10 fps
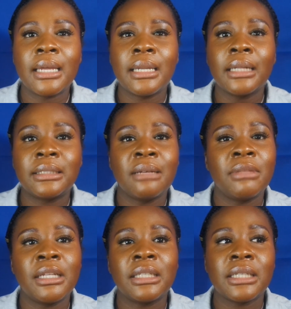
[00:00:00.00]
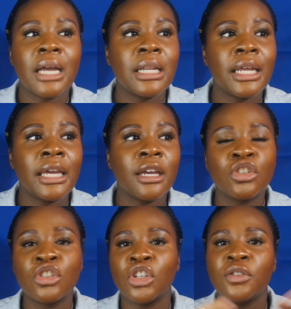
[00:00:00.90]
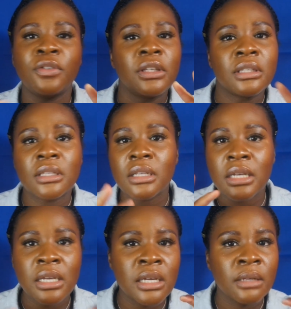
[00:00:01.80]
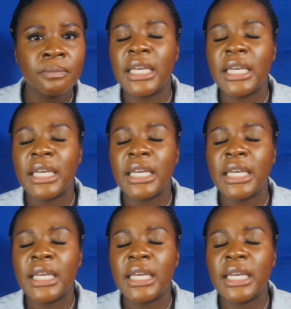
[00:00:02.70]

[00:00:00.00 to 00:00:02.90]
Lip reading: and not something that's kind of like surfacely